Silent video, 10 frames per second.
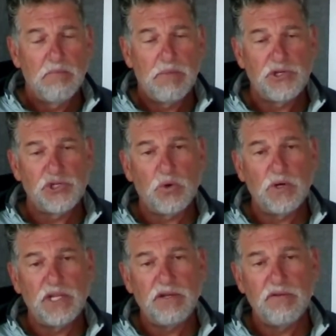But
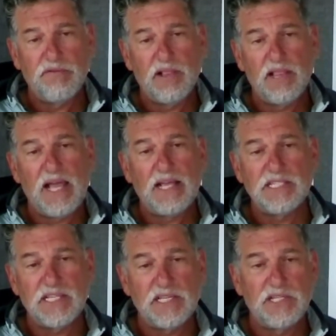Jordan, for the last
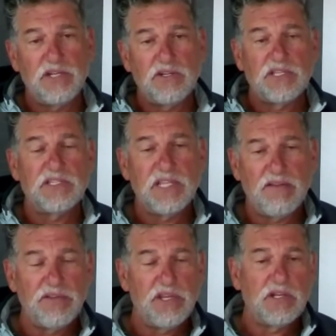6 years and
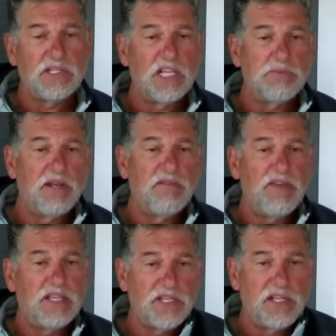7 years, has been
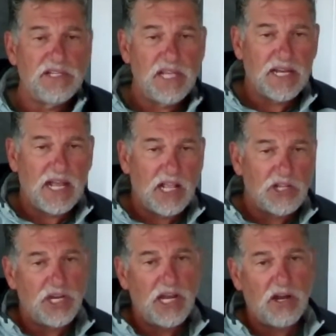investing in
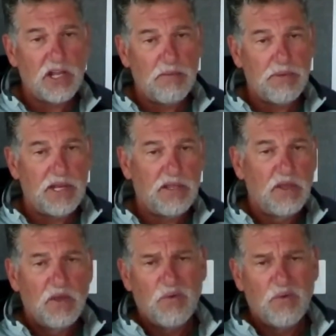technology in our company.